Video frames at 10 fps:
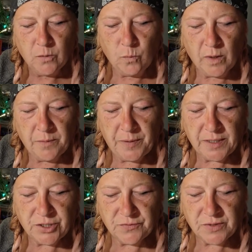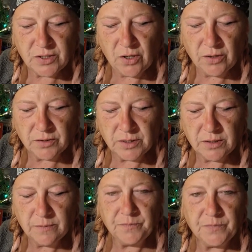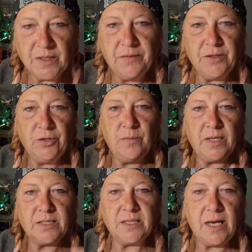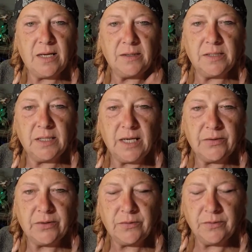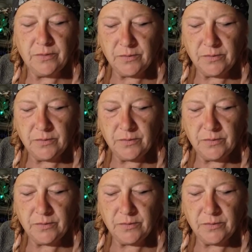1 pinch of salt. And then you mix that together.